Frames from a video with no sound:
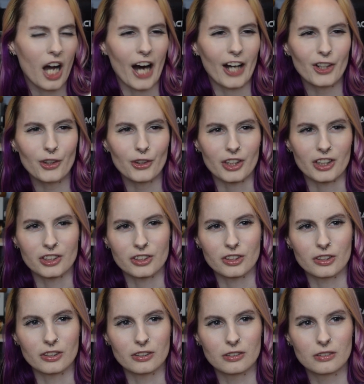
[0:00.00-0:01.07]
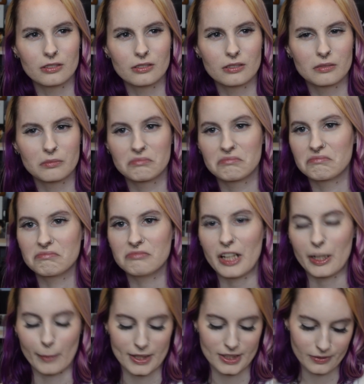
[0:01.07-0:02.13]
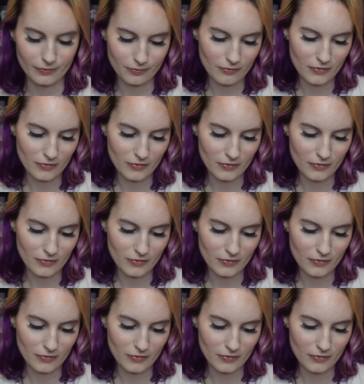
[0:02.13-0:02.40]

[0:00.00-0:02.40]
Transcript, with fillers: I don't think so. Anyways,